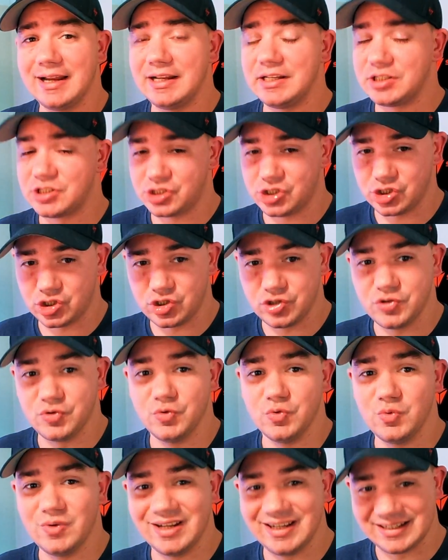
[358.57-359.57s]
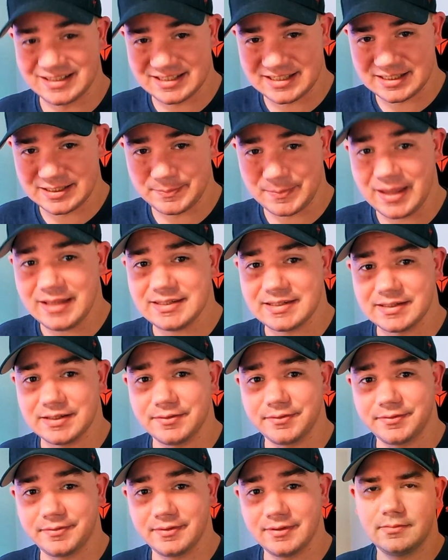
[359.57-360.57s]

It's just too expensive.